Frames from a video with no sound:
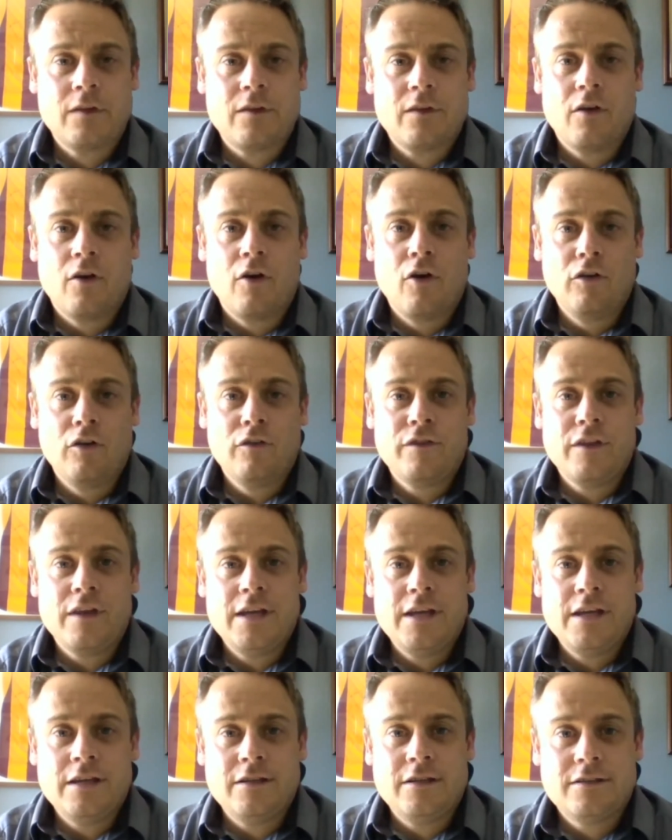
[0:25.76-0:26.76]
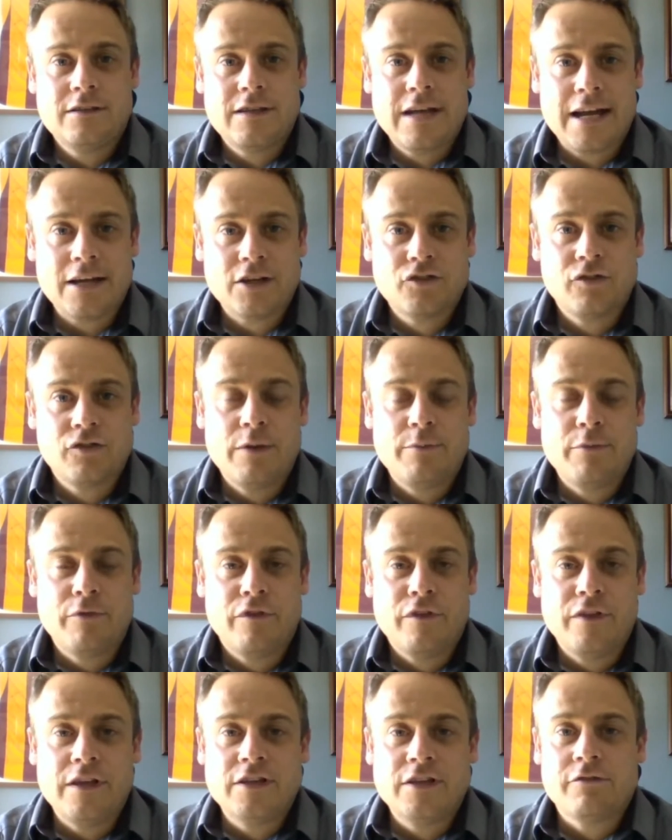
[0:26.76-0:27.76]
All of the tax
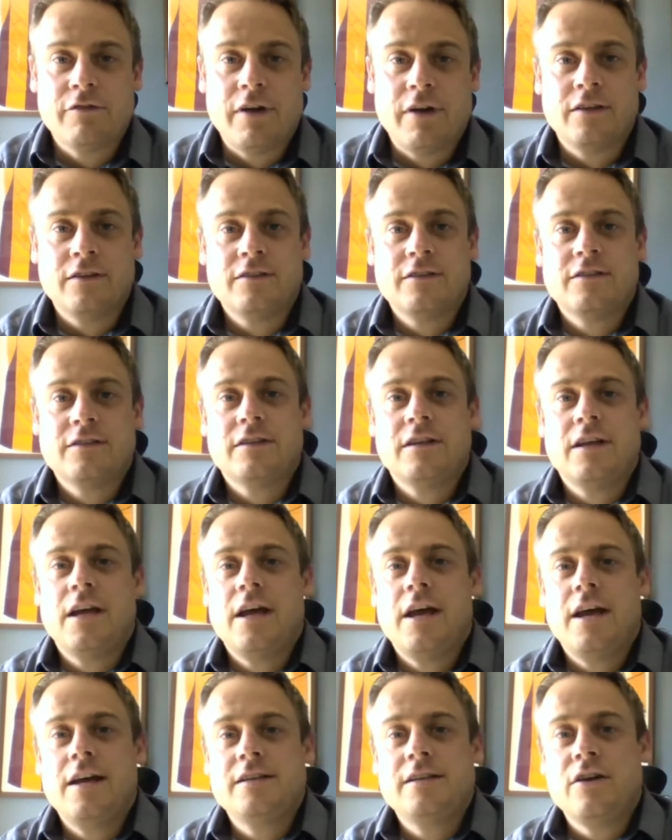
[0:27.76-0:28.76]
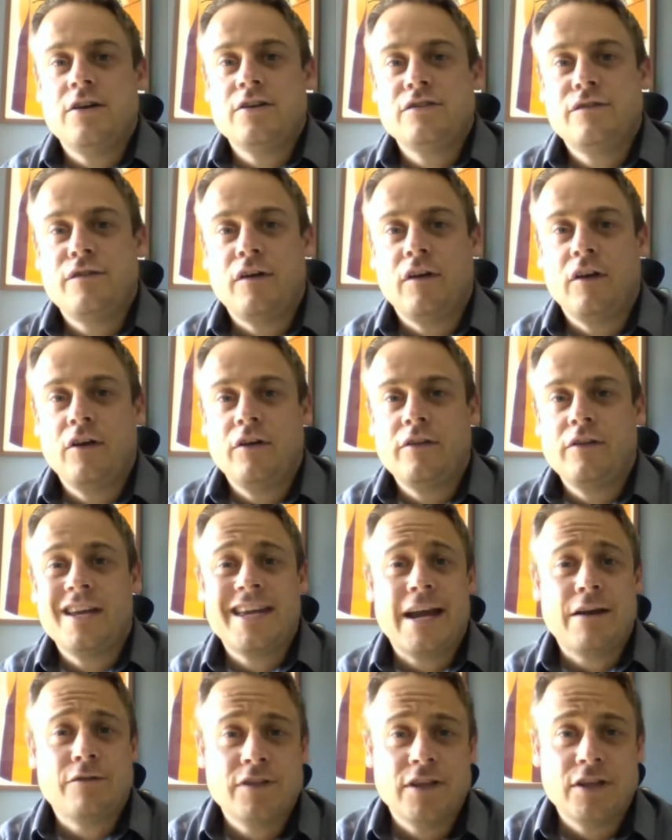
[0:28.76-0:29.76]
treatment for these grants is going to follow the
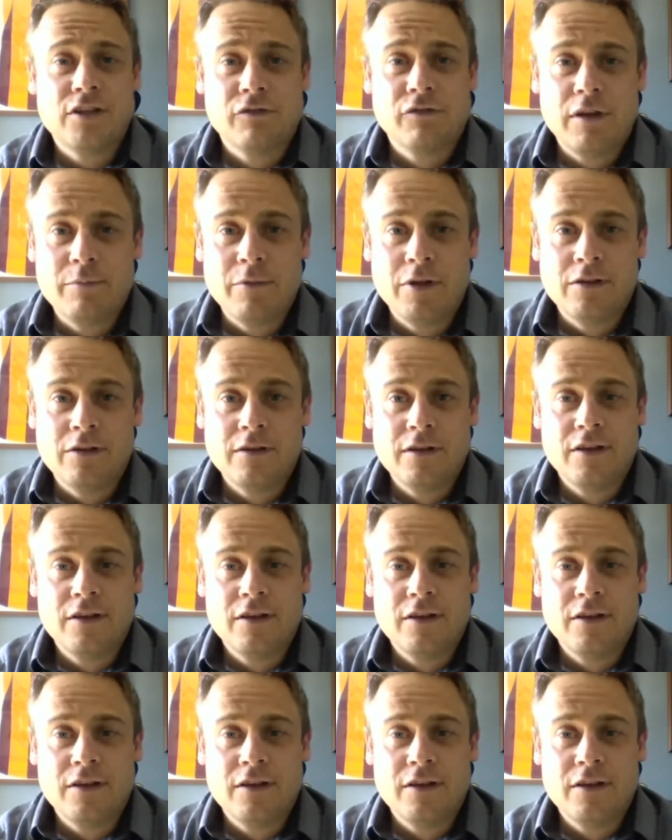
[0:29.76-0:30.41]
accounting treatment.